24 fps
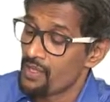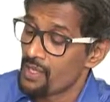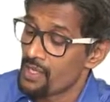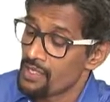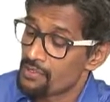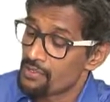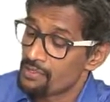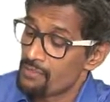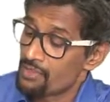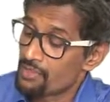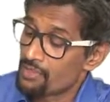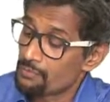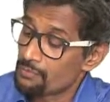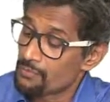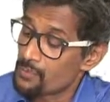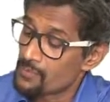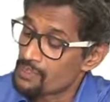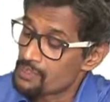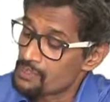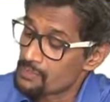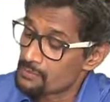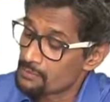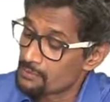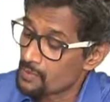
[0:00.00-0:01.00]
So the
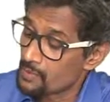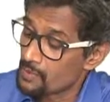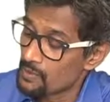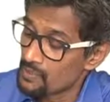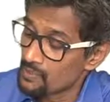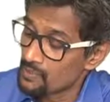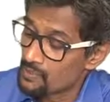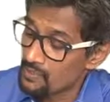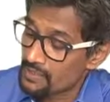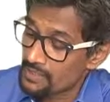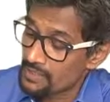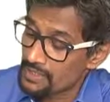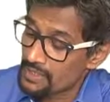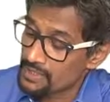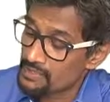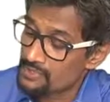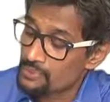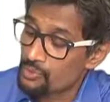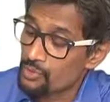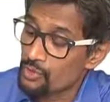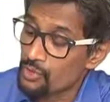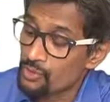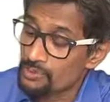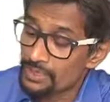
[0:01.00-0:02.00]
principal is
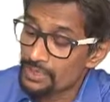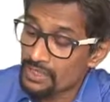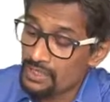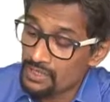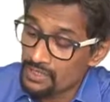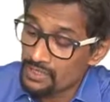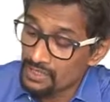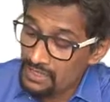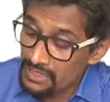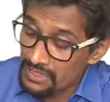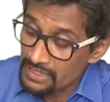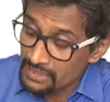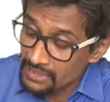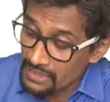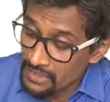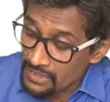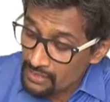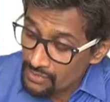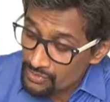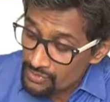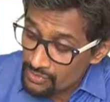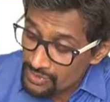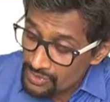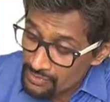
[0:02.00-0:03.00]
going to be thirty
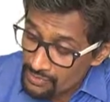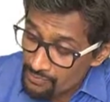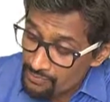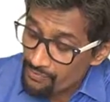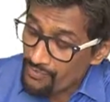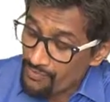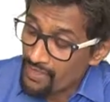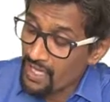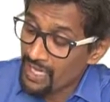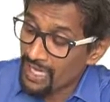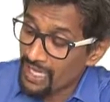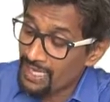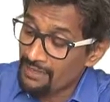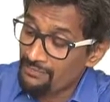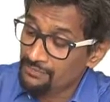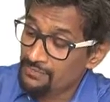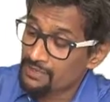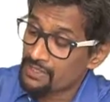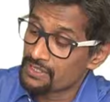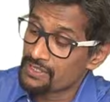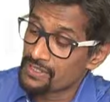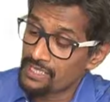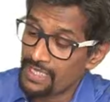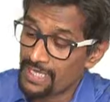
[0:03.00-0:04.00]
thousand.
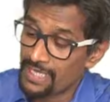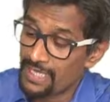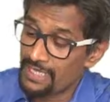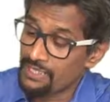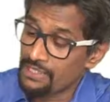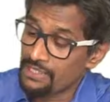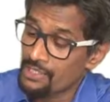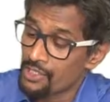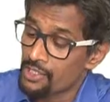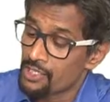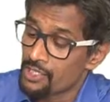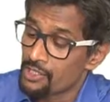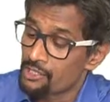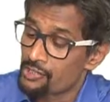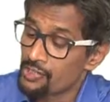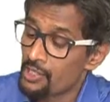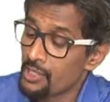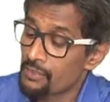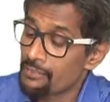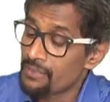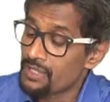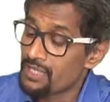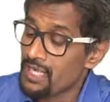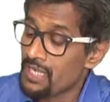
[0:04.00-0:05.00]
After that, you
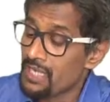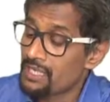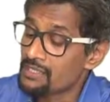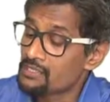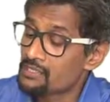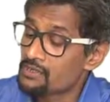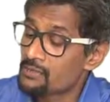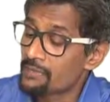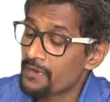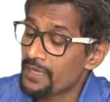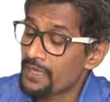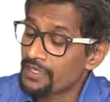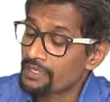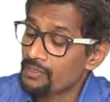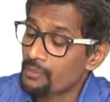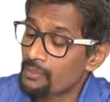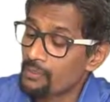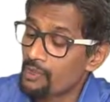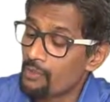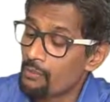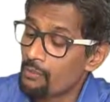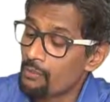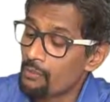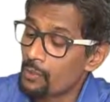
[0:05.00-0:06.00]
have been asked to find the
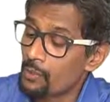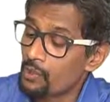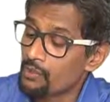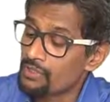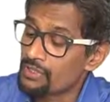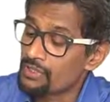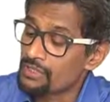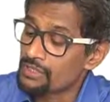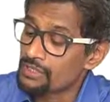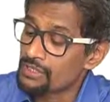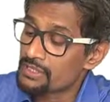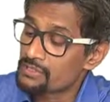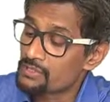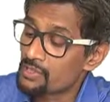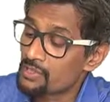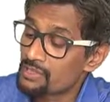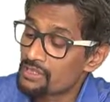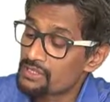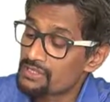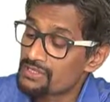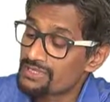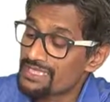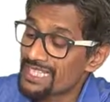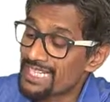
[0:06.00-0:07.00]
compound interest on
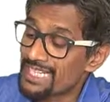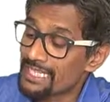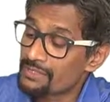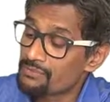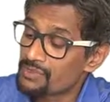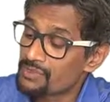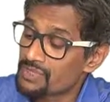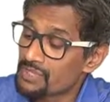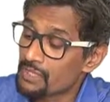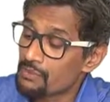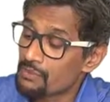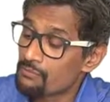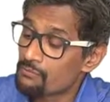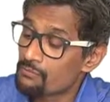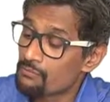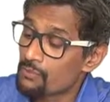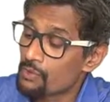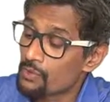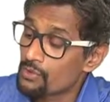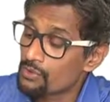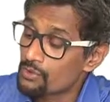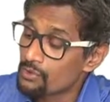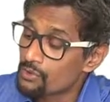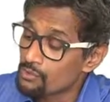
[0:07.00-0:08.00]
the same sum
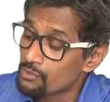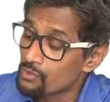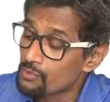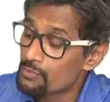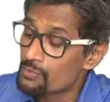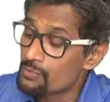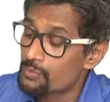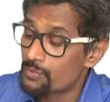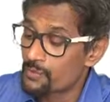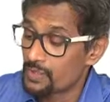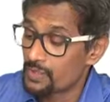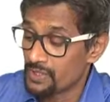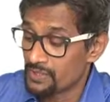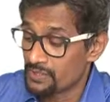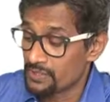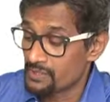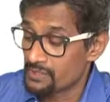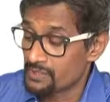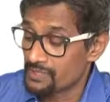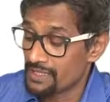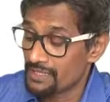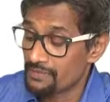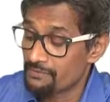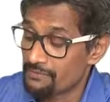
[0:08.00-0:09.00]
for two
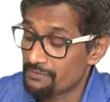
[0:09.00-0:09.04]
years at